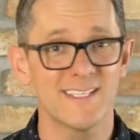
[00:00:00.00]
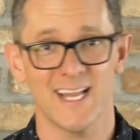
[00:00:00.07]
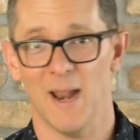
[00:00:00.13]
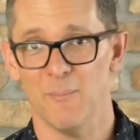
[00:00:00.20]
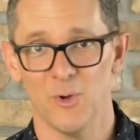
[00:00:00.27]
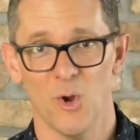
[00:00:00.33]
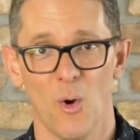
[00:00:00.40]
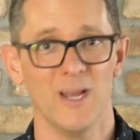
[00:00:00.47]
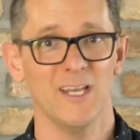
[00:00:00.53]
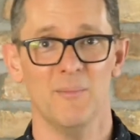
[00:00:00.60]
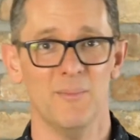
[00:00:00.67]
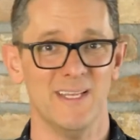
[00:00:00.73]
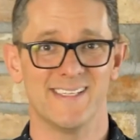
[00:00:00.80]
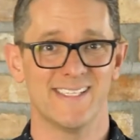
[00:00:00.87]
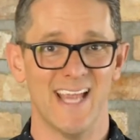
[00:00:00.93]
that I'm going to
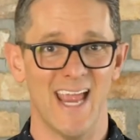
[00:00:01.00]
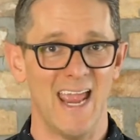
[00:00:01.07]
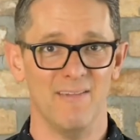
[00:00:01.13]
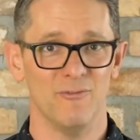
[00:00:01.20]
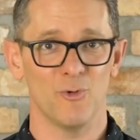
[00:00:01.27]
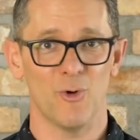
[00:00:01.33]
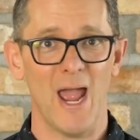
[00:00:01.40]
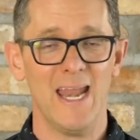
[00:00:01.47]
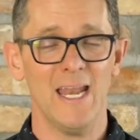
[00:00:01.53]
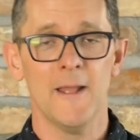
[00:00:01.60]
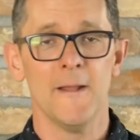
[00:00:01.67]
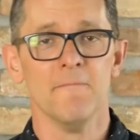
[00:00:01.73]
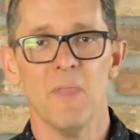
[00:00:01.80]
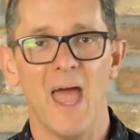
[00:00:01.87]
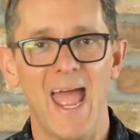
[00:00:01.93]
be saved, right?
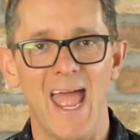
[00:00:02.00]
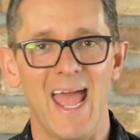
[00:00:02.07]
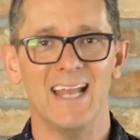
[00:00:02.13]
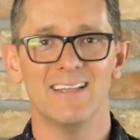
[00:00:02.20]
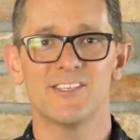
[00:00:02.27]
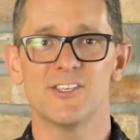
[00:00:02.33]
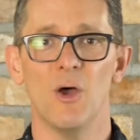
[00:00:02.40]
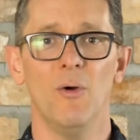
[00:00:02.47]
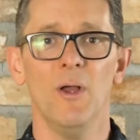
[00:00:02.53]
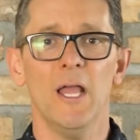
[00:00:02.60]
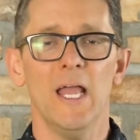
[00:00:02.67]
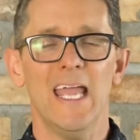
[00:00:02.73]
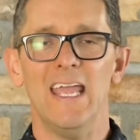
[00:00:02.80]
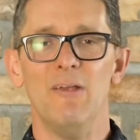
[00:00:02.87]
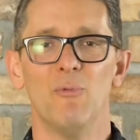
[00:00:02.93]
And so
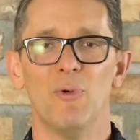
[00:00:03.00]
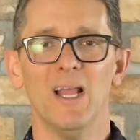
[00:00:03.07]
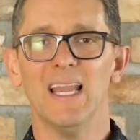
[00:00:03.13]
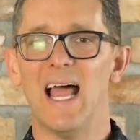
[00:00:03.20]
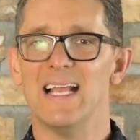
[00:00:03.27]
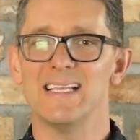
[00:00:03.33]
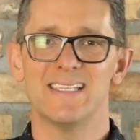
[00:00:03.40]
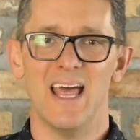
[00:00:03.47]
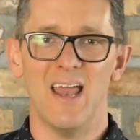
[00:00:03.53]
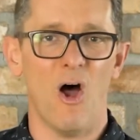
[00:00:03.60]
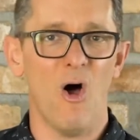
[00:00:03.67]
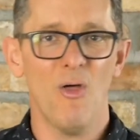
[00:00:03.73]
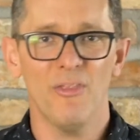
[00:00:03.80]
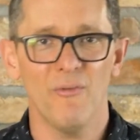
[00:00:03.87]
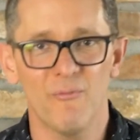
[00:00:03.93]
he realized that
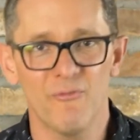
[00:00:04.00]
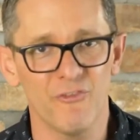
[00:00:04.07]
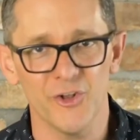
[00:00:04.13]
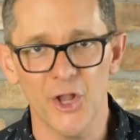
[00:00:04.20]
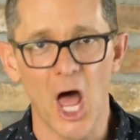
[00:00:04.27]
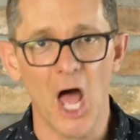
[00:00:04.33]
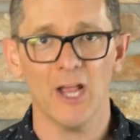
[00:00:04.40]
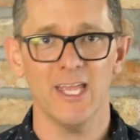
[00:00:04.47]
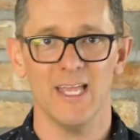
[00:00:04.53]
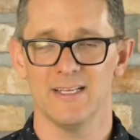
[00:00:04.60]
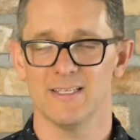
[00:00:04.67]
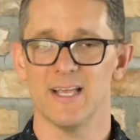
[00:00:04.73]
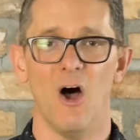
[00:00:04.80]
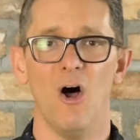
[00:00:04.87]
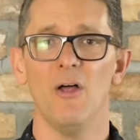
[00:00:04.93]
all the
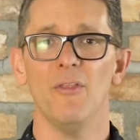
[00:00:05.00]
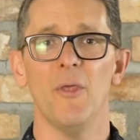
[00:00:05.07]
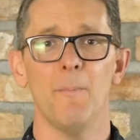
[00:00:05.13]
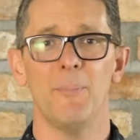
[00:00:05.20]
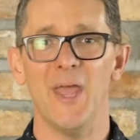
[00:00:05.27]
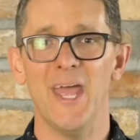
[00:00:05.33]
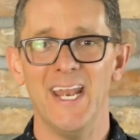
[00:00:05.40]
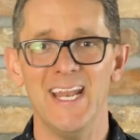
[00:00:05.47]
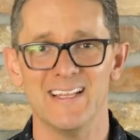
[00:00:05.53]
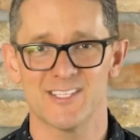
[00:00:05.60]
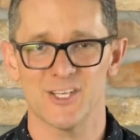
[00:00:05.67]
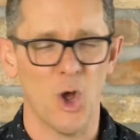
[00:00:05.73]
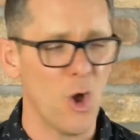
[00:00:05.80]
floggings, all the penance,